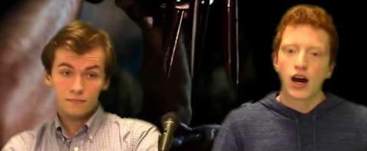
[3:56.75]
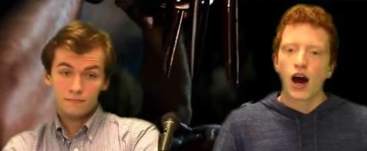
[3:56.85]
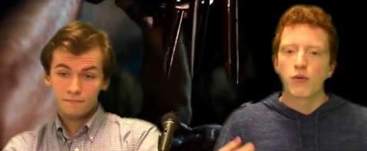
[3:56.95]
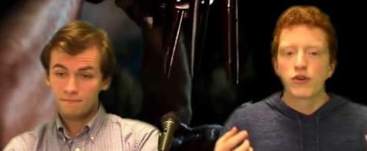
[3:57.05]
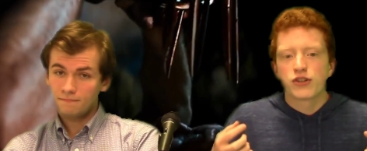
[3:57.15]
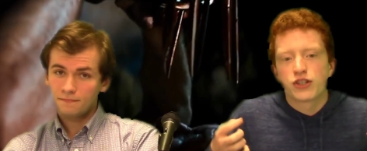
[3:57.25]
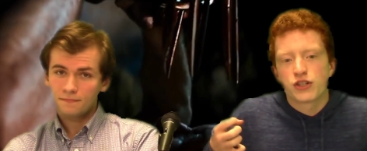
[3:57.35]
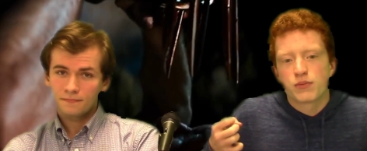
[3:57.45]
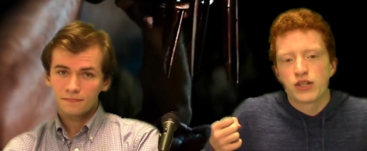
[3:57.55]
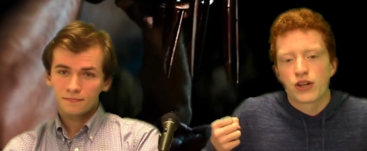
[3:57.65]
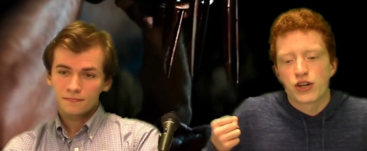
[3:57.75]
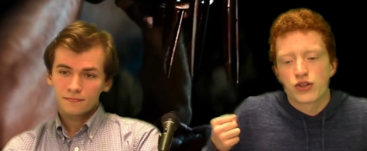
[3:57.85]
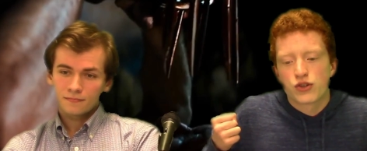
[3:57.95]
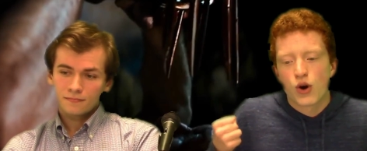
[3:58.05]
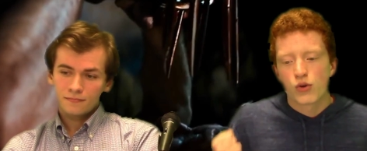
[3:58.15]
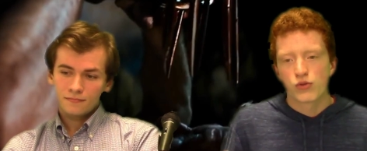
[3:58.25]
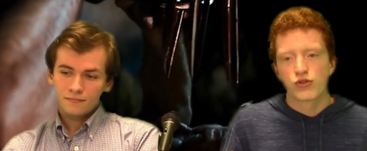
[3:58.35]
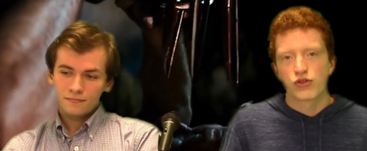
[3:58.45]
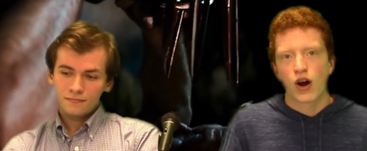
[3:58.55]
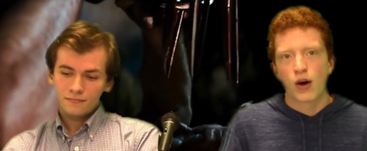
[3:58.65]
Speaker 1: I wanted to just be like total
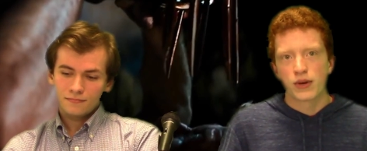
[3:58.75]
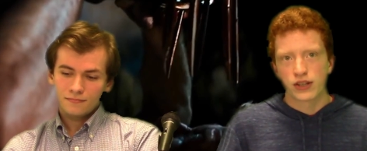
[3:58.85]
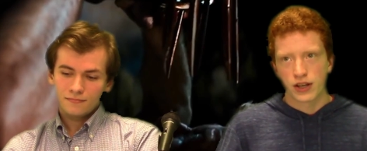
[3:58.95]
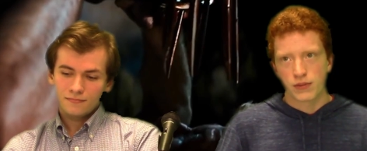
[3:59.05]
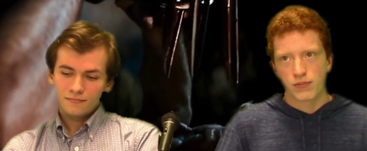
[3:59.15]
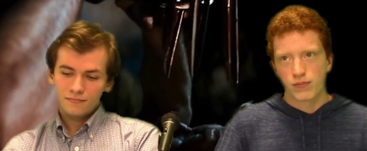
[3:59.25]
drama and like